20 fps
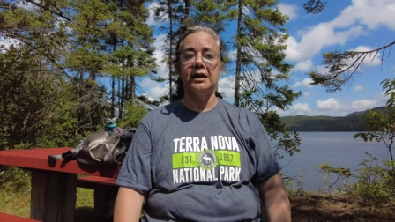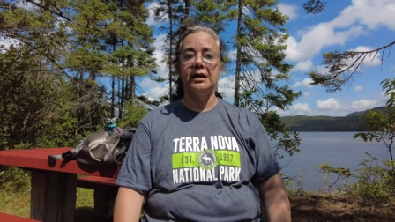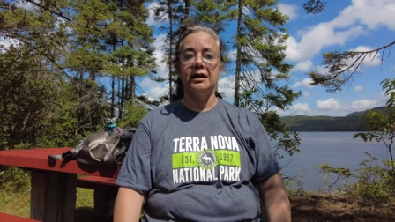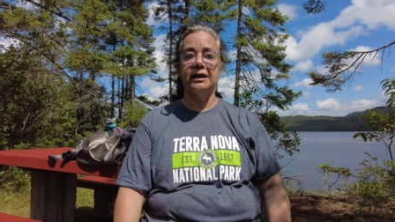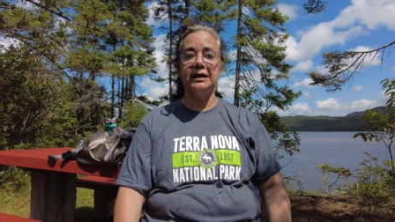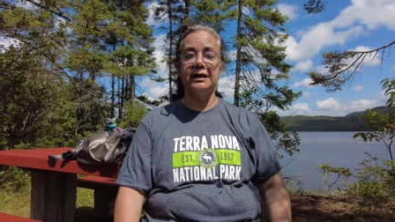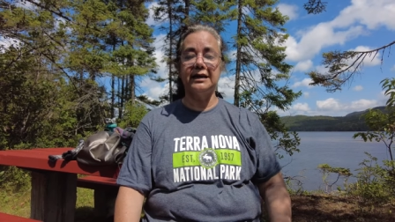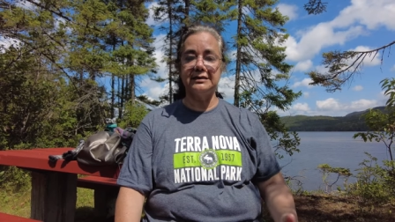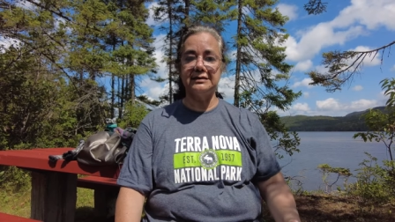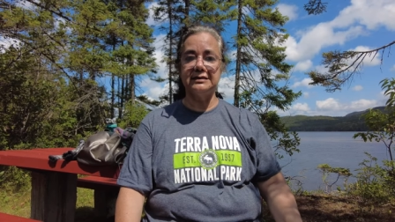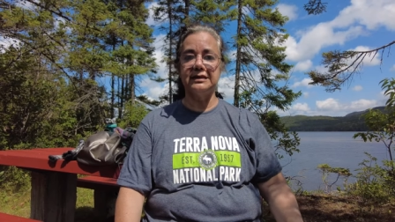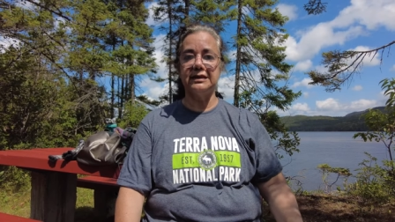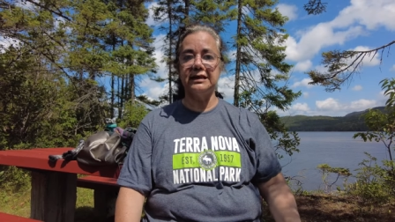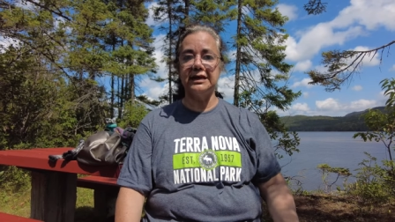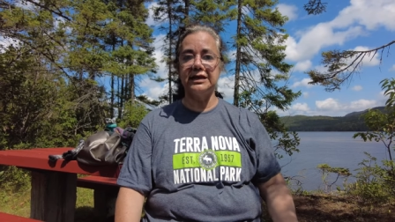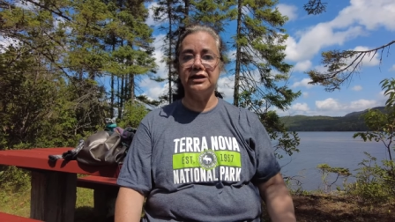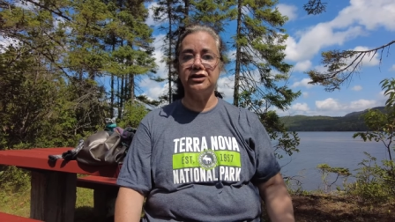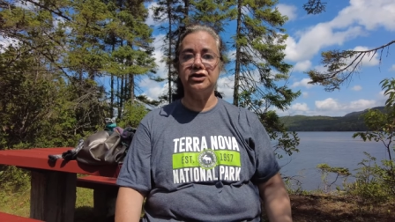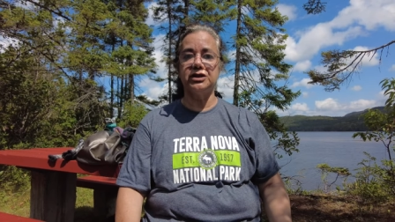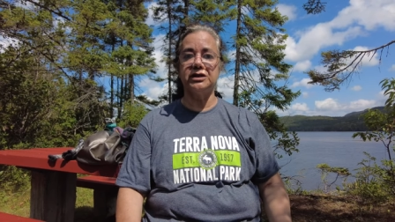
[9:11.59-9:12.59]
a
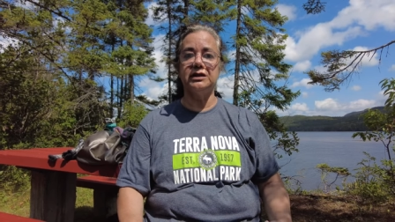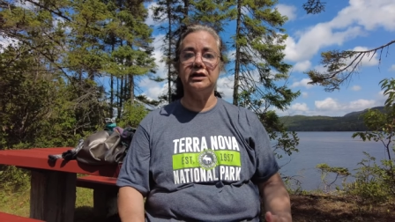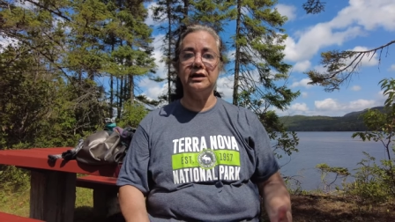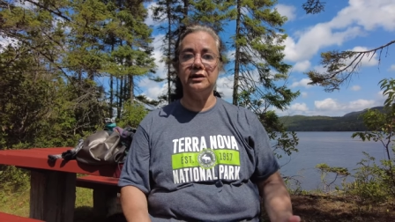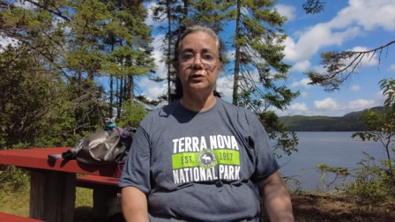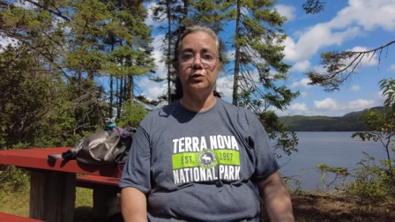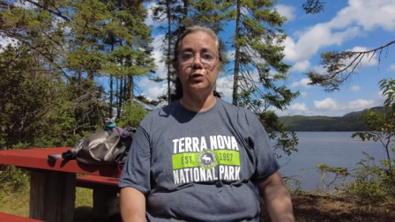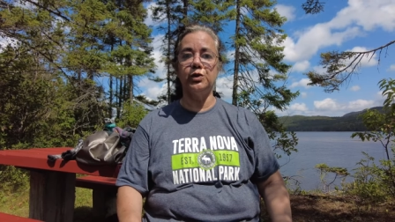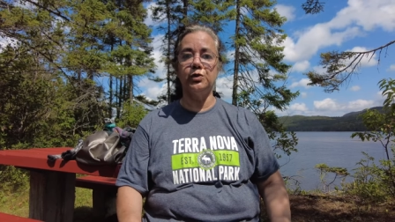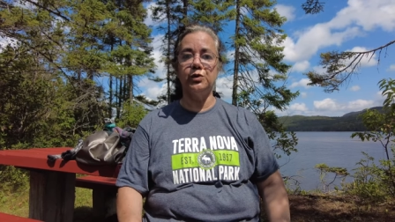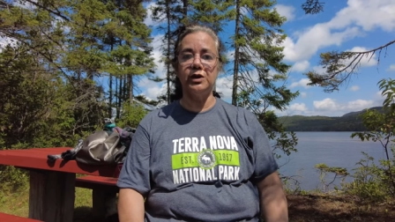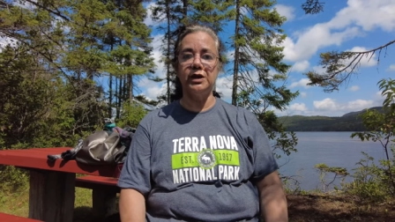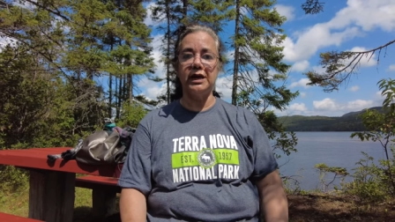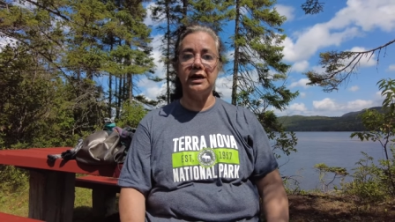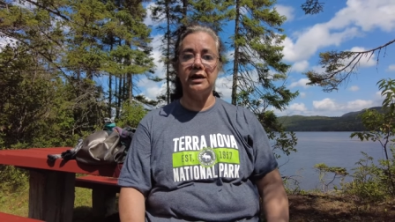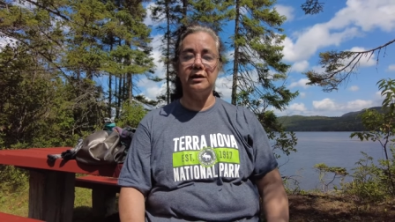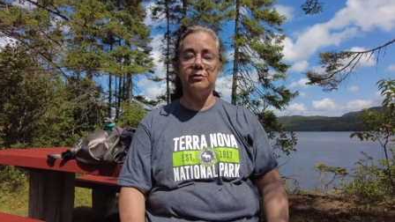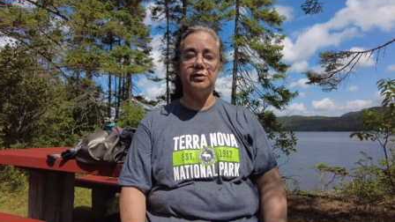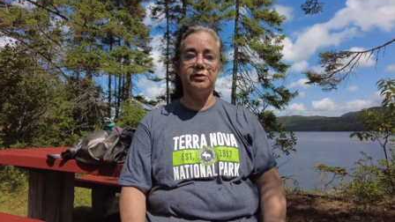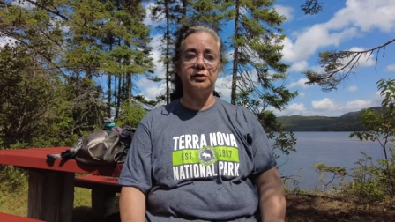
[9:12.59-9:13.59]
cancellation and we were
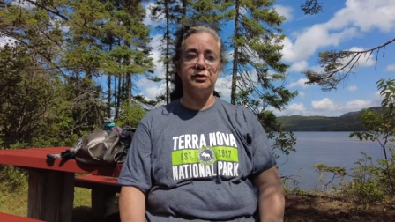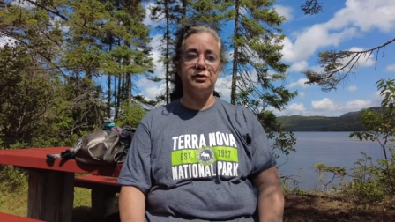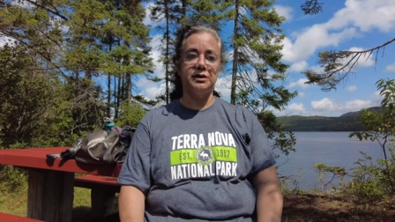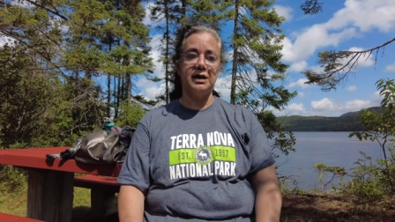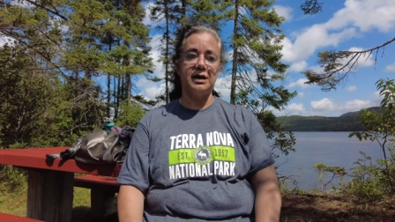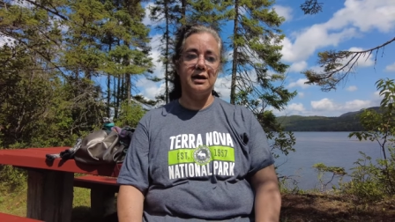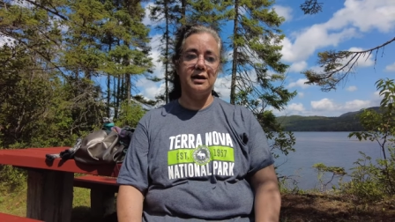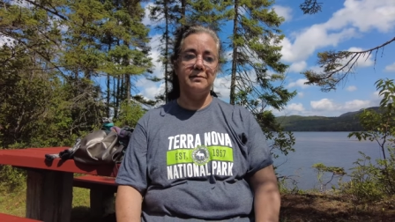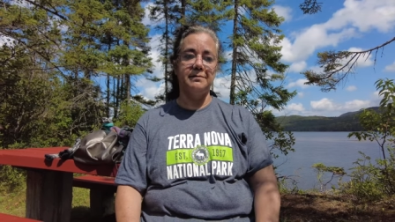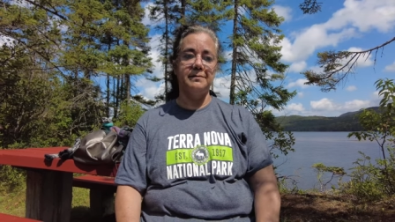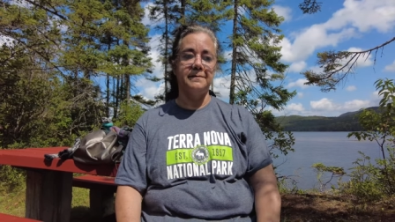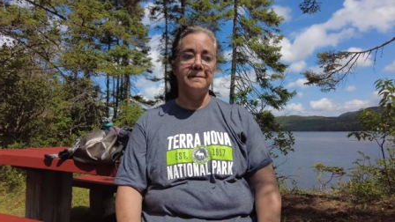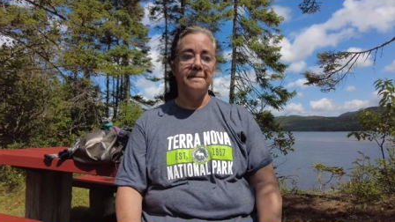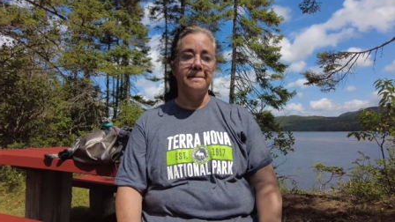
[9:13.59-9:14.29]
able to come.